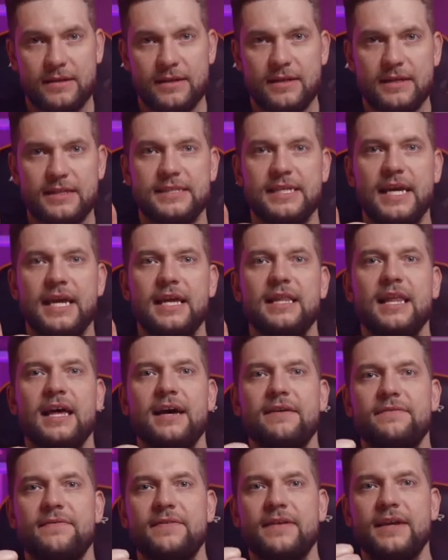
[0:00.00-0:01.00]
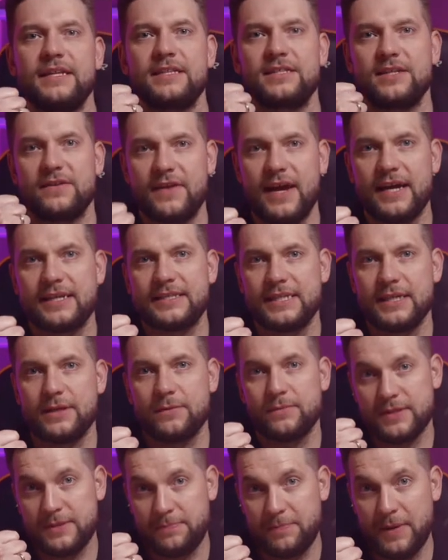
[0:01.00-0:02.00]
they love interacting
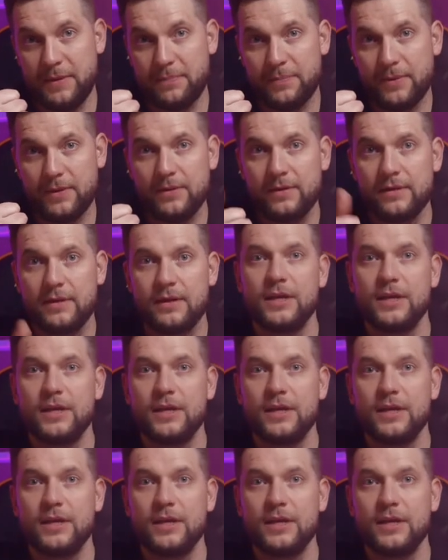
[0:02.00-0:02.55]
with people,